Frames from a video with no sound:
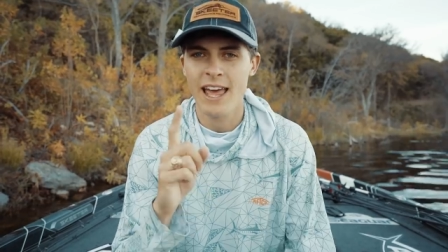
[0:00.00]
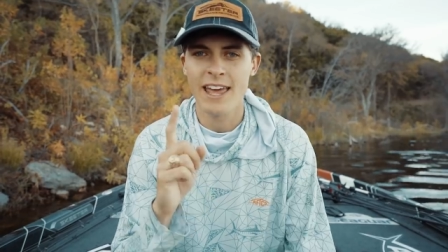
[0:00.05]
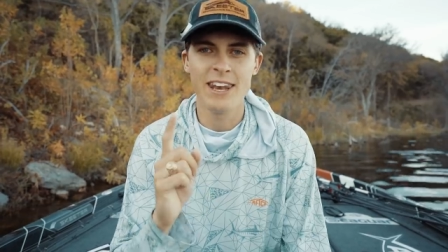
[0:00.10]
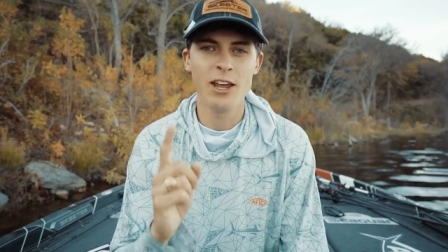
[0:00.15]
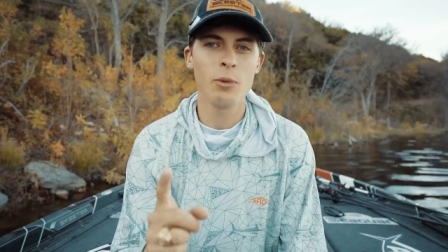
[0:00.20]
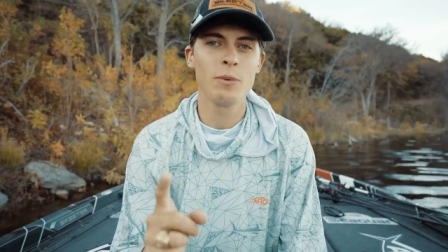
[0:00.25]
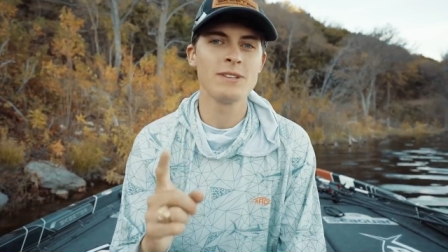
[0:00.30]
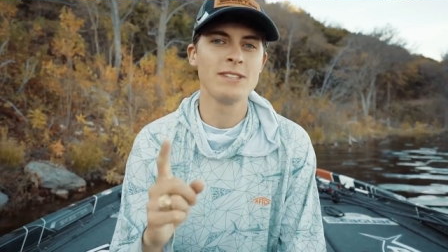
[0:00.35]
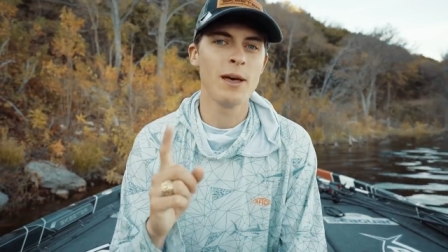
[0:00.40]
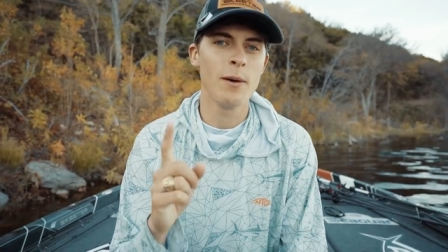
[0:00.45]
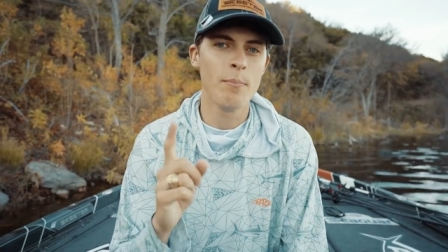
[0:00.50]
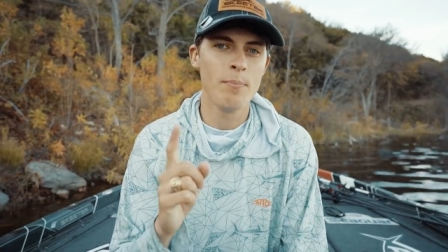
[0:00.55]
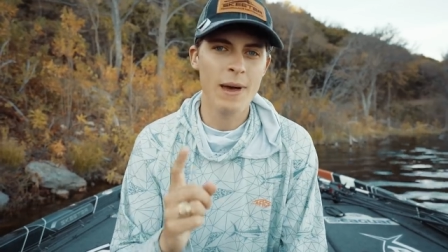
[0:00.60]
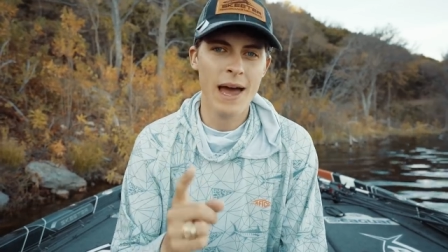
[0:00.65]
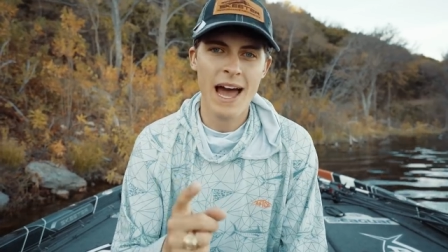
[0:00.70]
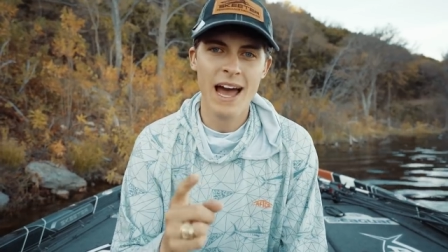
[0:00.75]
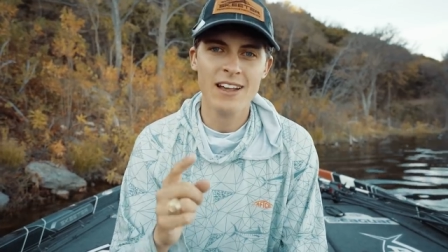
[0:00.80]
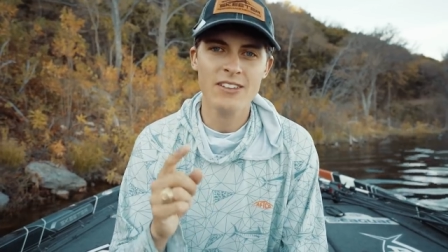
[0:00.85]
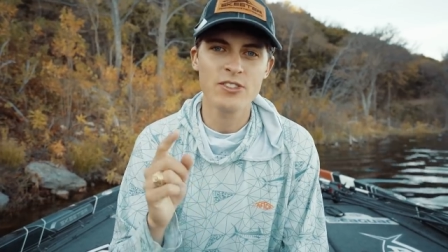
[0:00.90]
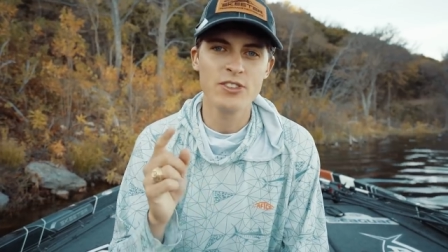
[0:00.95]
and it was that
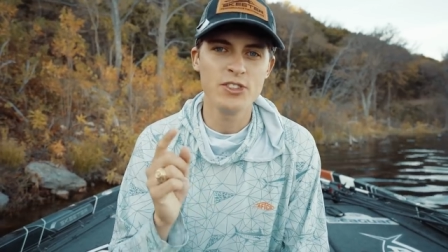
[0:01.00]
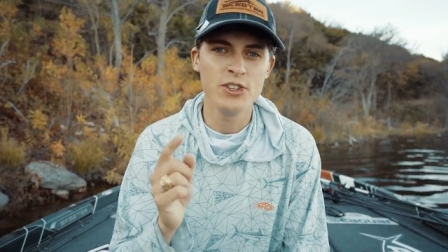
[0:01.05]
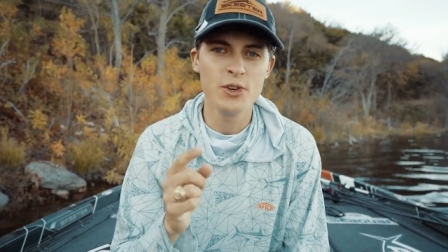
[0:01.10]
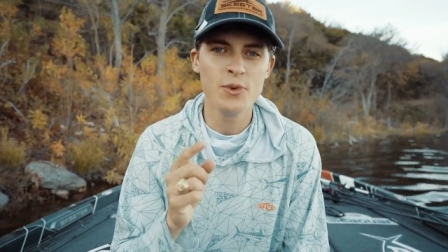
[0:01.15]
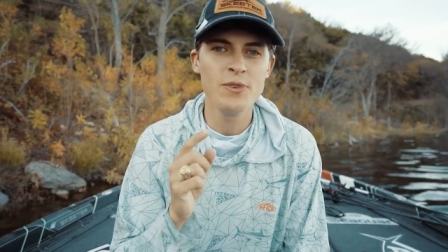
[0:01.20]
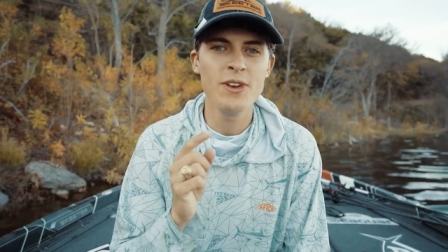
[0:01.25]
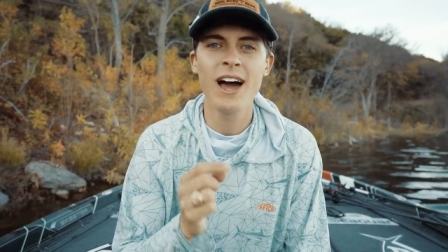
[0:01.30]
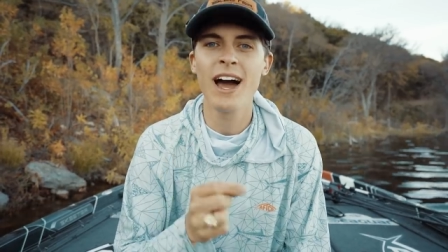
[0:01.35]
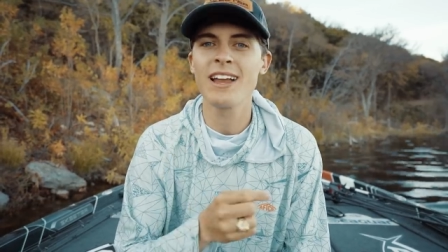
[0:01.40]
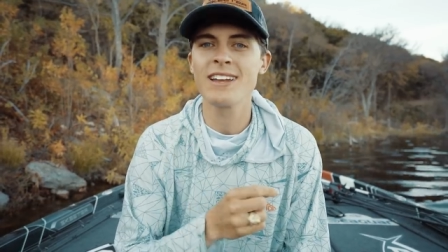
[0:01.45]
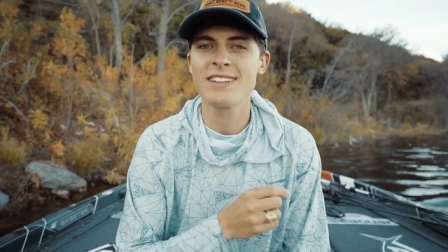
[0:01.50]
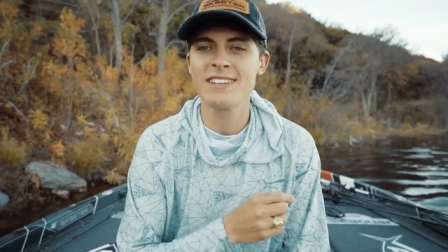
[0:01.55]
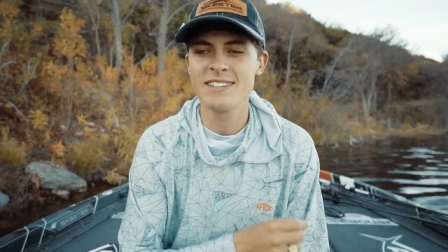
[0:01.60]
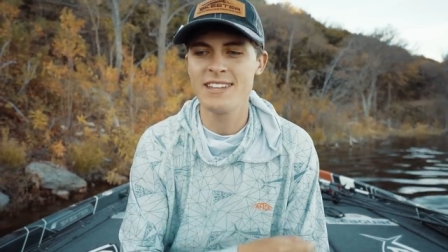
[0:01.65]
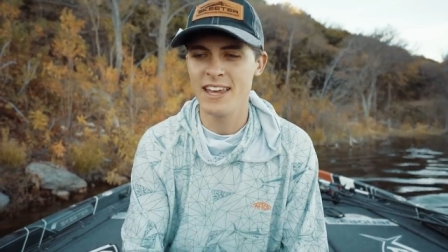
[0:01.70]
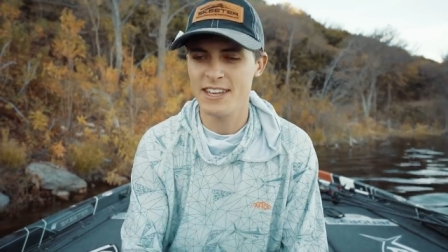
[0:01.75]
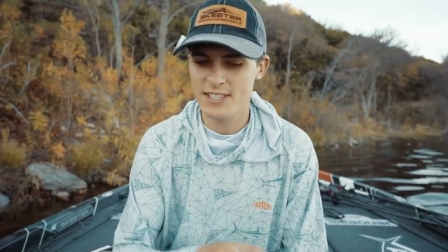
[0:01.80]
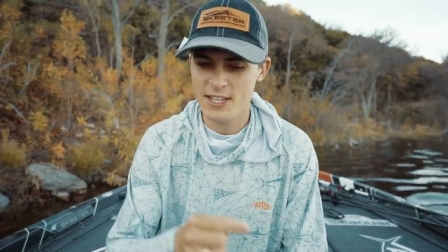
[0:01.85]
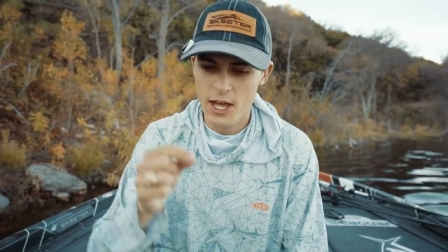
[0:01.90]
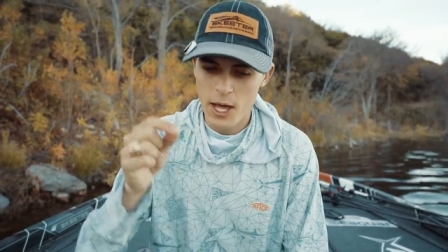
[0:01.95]
bass do not
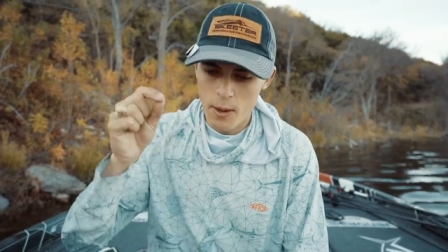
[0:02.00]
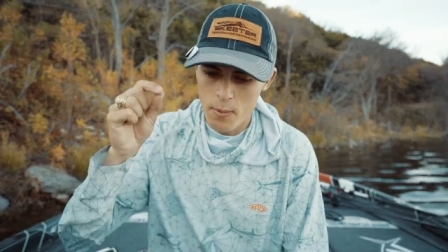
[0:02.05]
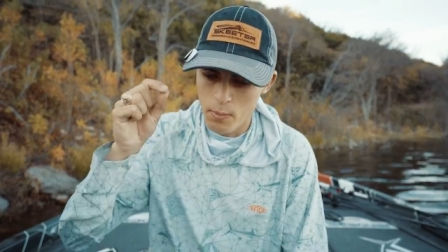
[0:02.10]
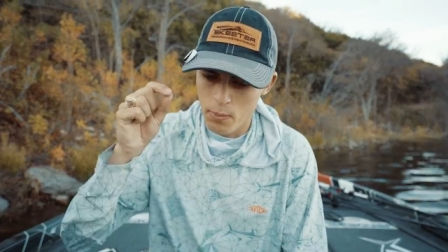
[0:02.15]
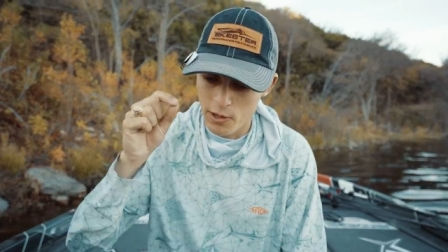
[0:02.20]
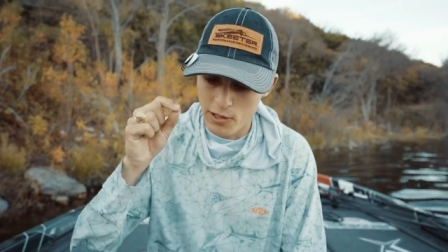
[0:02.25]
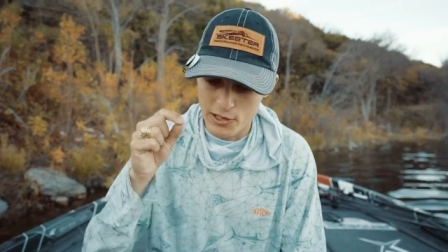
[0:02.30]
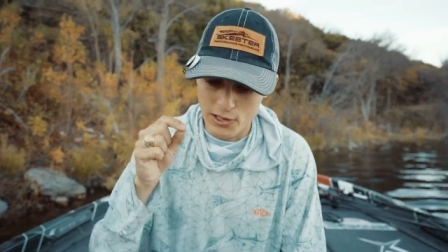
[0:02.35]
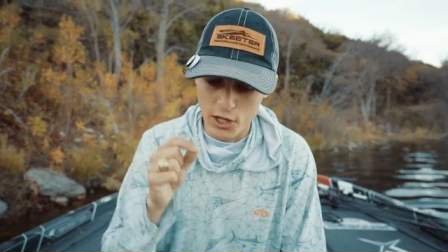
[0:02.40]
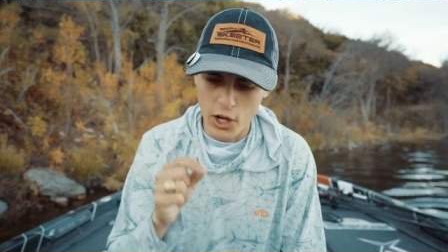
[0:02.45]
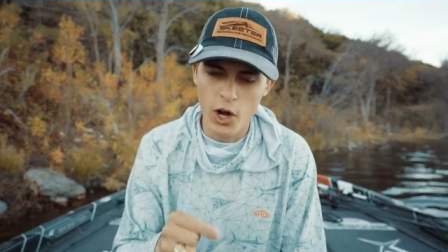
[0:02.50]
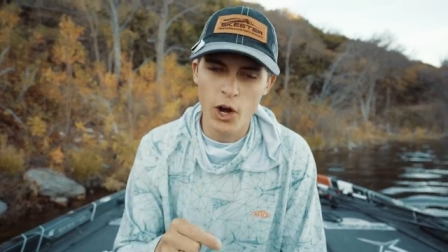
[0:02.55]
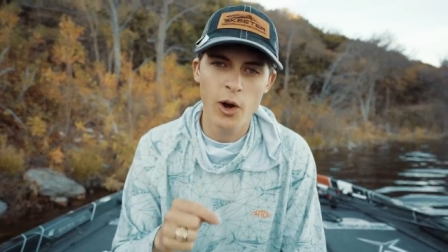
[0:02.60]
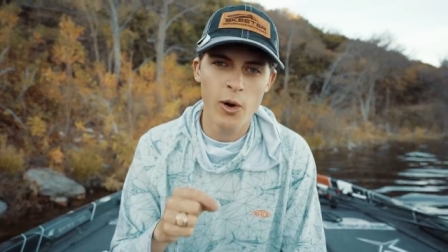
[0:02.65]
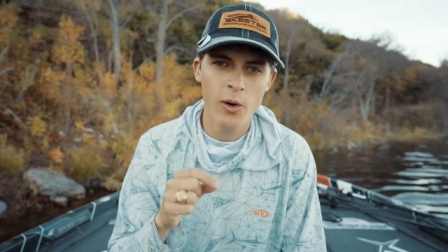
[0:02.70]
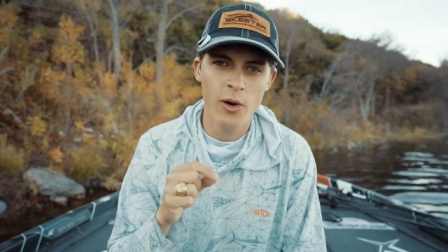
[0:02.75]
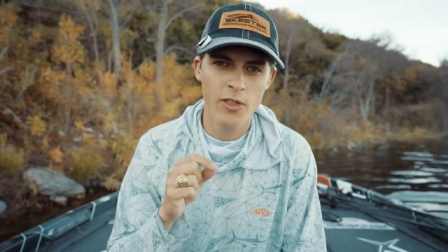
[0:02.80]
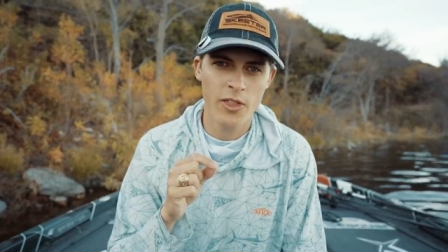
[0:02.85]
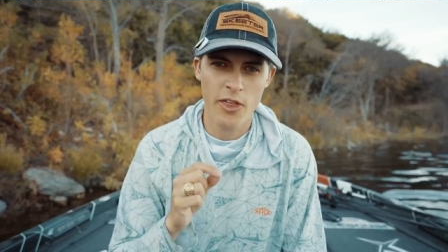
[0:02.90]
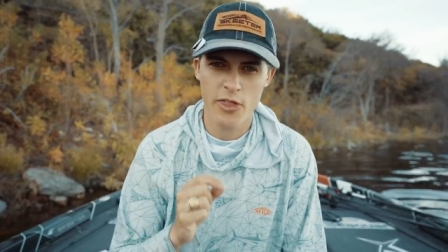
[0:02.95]
sit
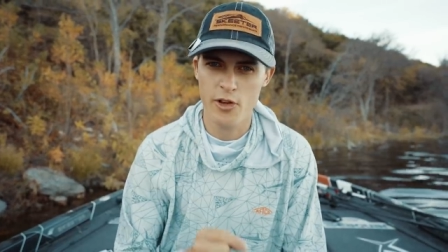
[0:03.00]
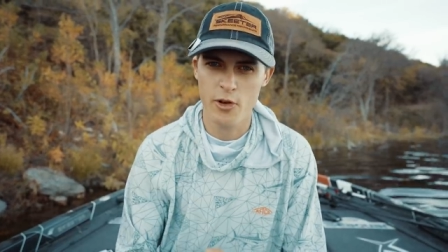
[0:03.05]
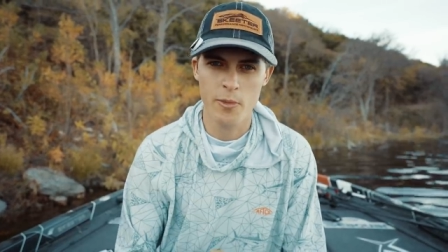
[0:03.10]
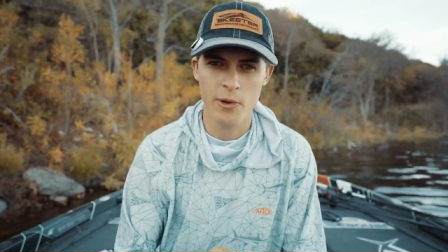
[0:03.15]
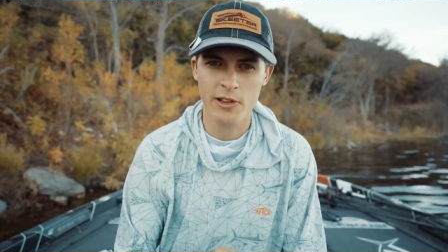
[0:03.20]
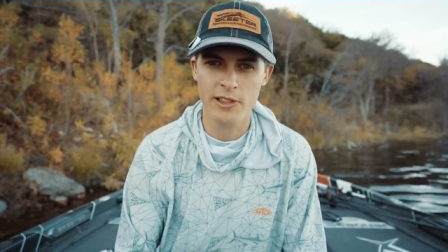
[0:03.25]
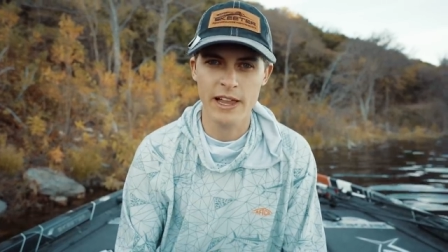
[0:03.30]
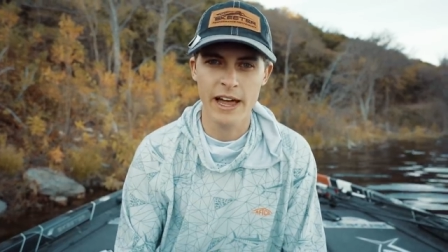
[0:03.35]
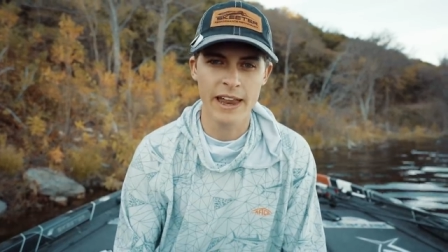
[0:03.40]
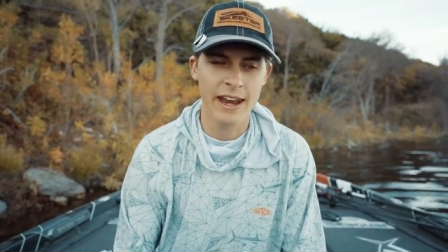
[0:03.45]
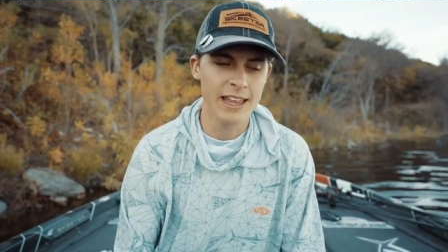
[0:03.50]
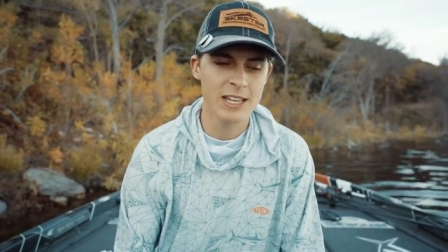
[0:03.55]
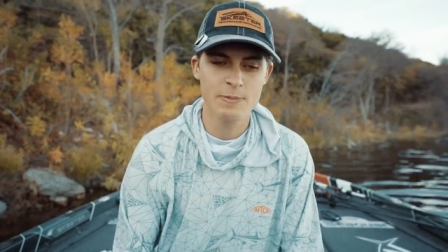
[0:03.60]
below the thermocline.